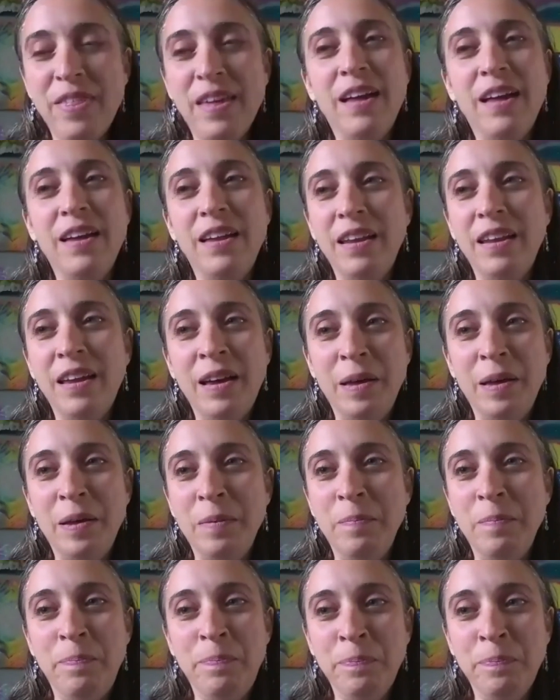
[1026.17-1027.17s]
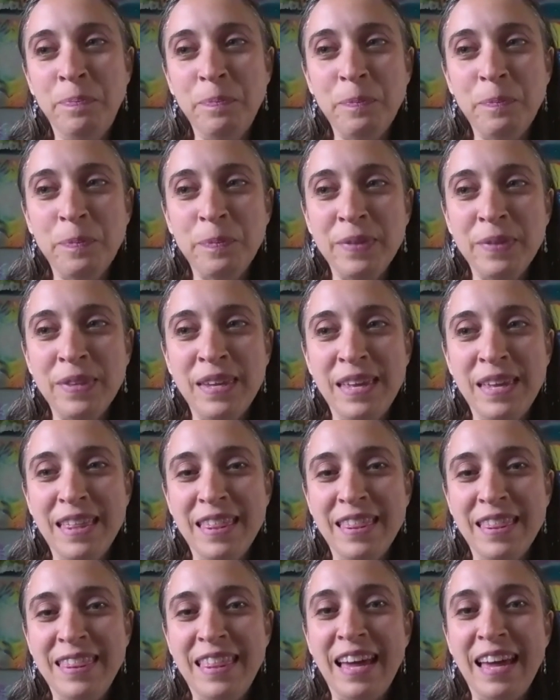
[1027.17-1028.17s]
that.
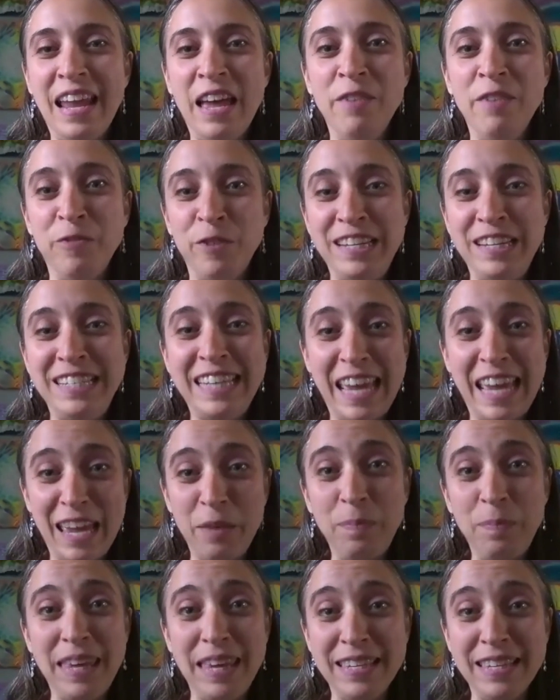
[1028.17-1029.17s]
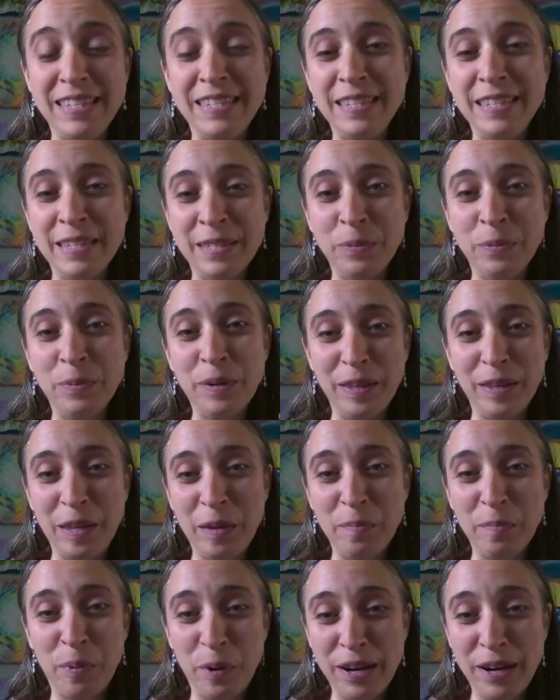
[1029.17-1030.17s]
That everyday piece is really
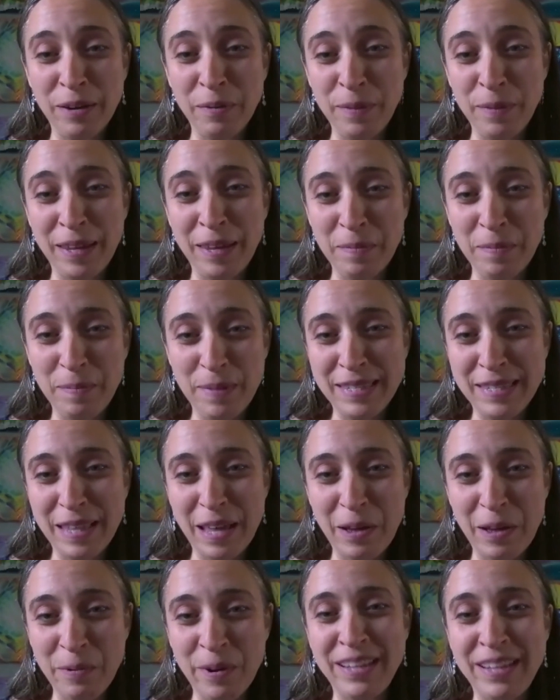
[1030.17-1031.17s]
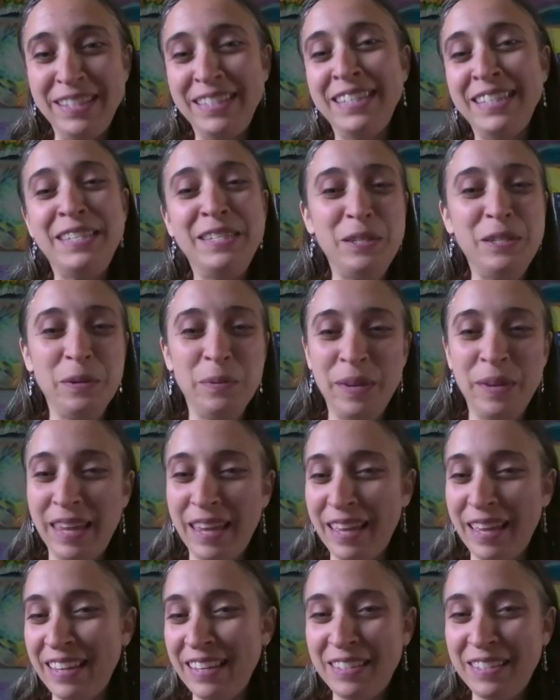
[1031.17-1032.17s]
important. We can miss that one. Just doing
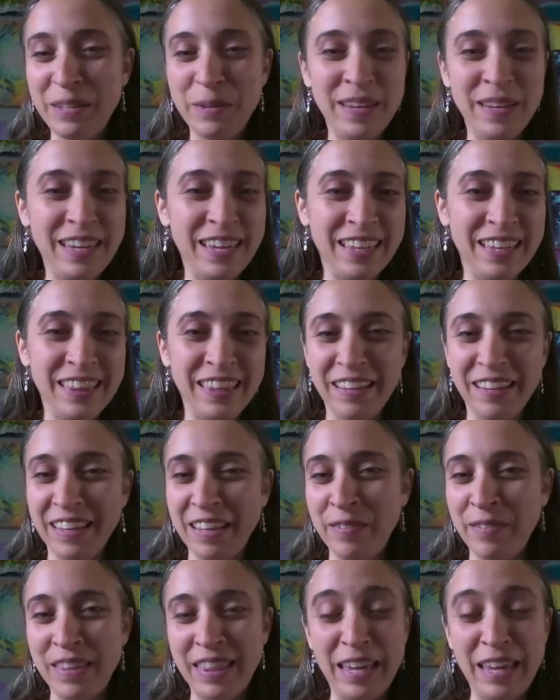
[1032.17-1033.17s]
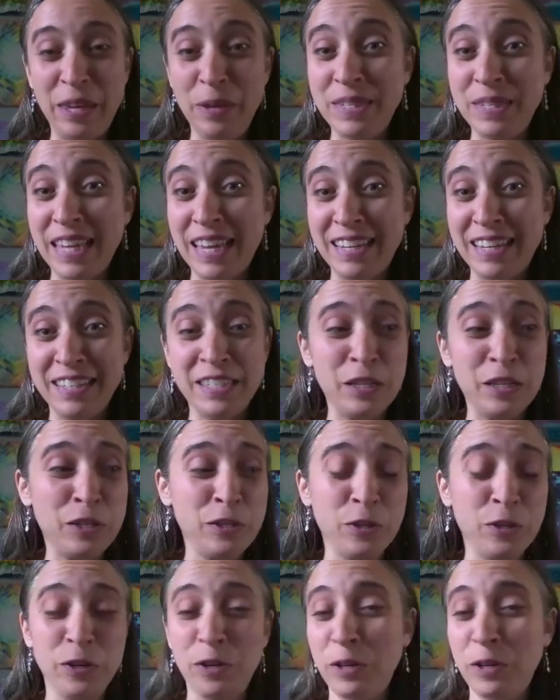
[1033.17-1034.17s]
it a little, even like you said, just a
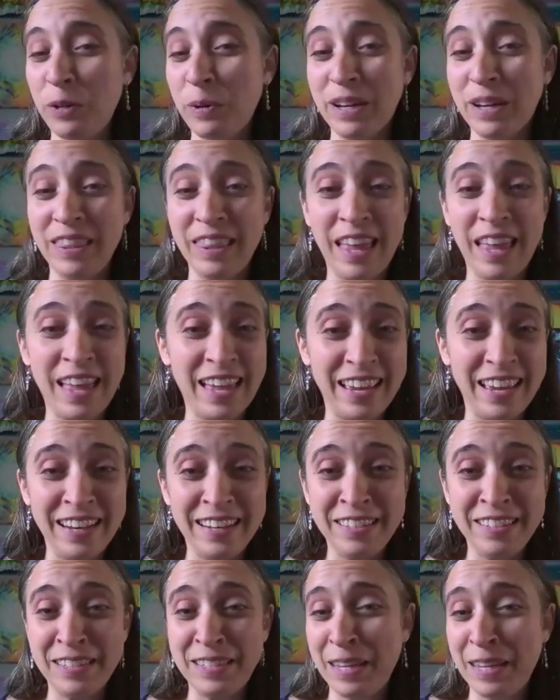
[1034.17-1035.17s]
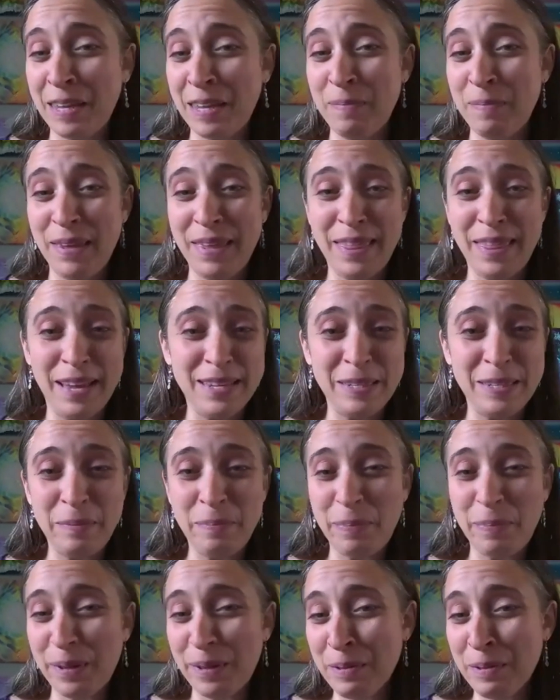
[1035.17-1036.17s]
circle or a line, just it can be that
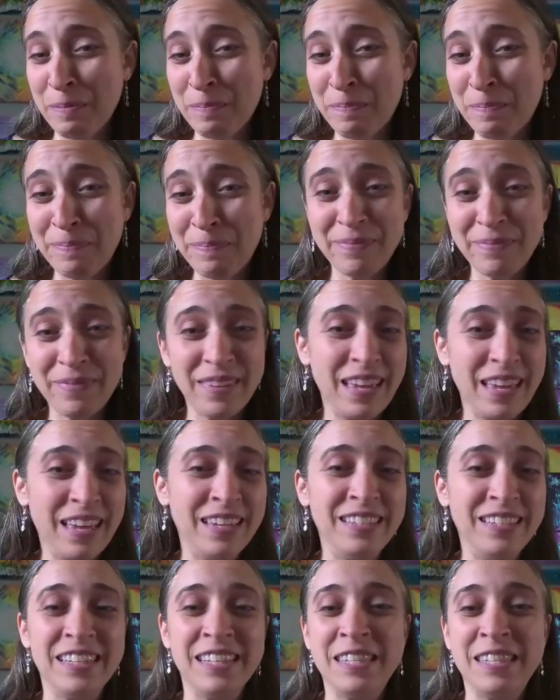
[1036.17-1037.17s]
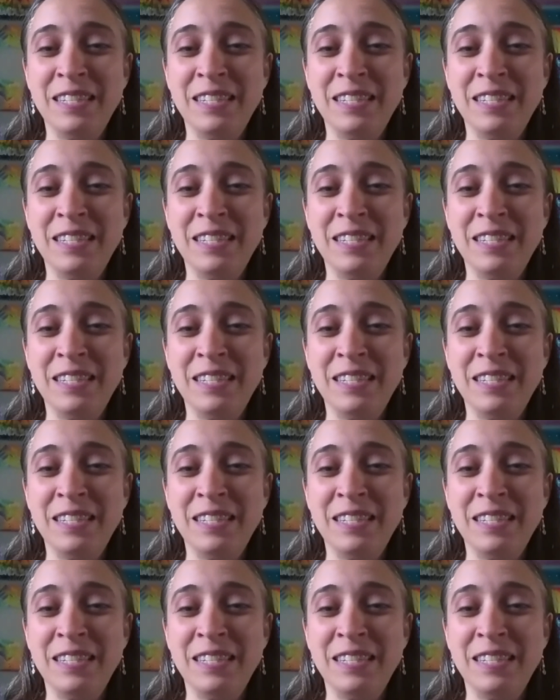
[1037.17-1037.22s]
simple and just